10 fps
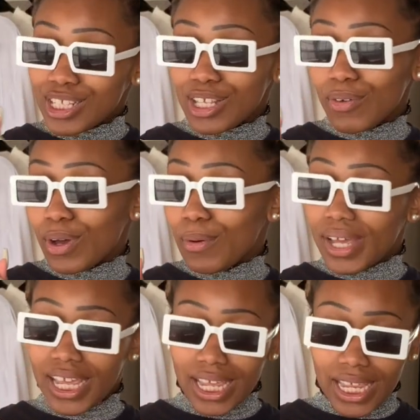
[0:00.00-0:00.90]
So go
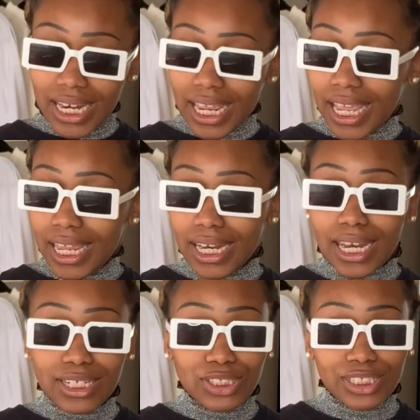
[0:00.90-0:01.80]
ahead and
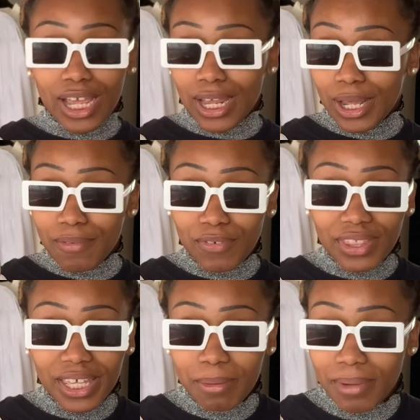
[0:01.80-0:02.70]
sign up for
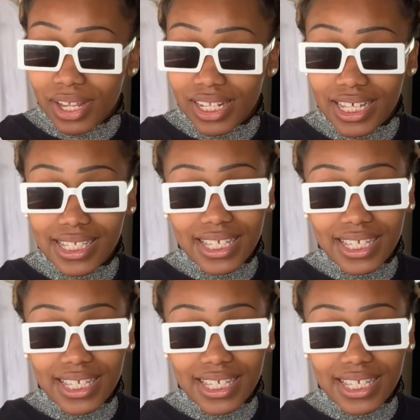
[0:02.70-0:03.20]
the email list.